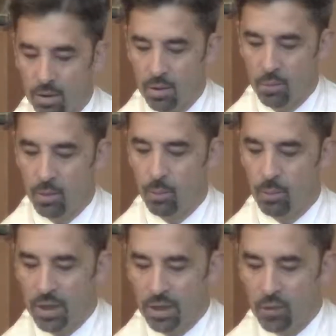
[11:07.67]
with
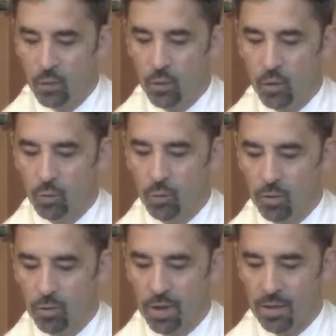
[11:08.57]
peaceful
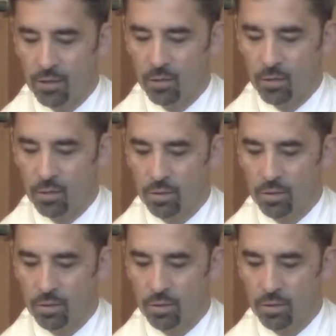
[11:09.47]
protests,